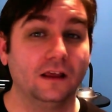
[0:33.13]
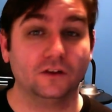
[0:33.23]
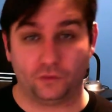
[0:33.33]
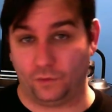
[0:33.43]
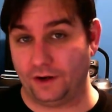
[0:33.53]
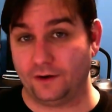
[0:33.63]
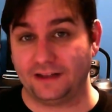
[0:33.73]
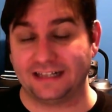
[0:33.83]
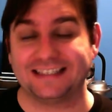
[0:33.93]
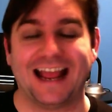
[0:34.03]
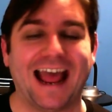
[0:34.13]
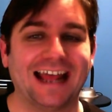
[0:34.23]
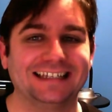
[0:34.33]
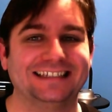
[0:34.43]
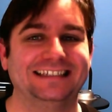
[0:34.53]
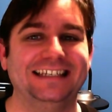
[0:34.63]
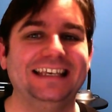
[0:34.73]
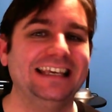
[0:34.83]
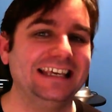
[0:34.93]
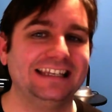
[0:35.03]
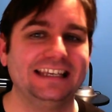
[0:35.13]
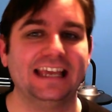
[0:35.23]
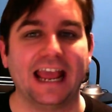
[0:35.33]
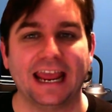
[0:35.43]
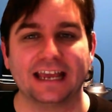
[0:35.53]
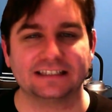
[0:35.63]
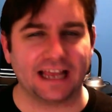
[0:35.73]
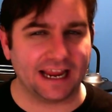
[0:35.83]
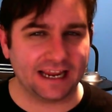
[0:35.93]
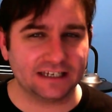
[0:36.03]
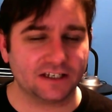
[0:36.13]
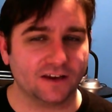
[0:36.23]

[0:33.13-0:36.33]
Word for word: Twitter, that's at ZEDAXIS.